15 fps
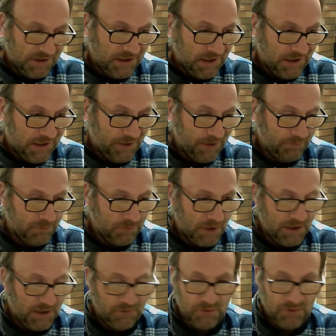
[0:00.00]

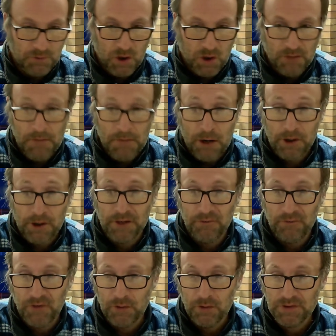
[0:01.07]
And for my
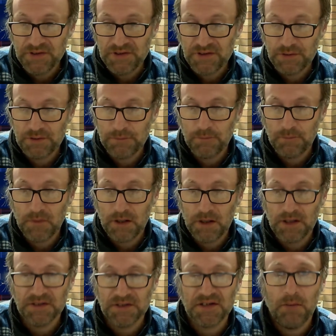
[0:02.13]
American viewers,
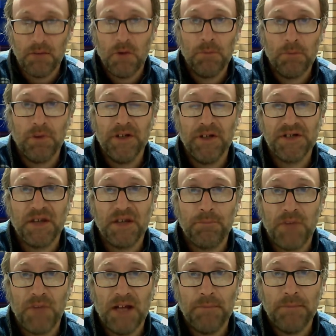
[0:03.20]
can someone please
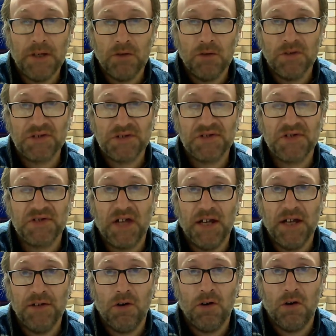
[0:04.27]
update me on the
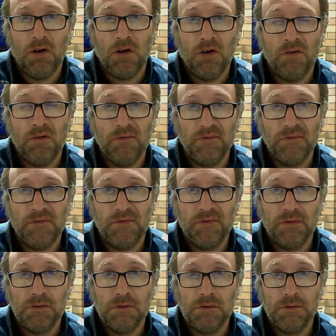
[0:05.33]
state
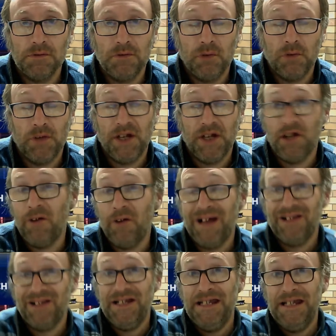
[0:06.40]
of Tornado
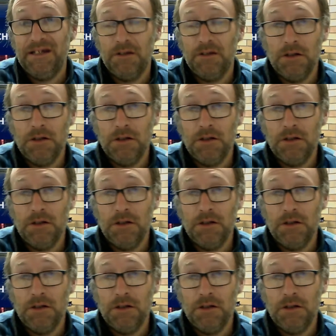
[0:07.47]
Alley?